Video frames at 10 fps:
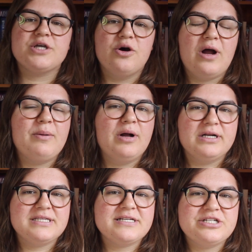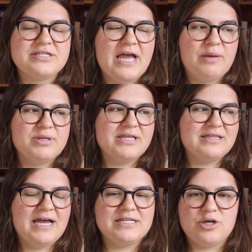So I'm honestly just happy that
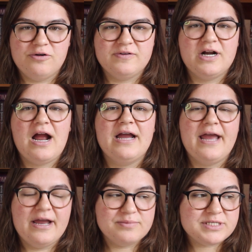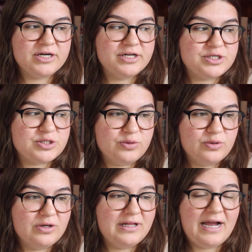that's over. I am starting school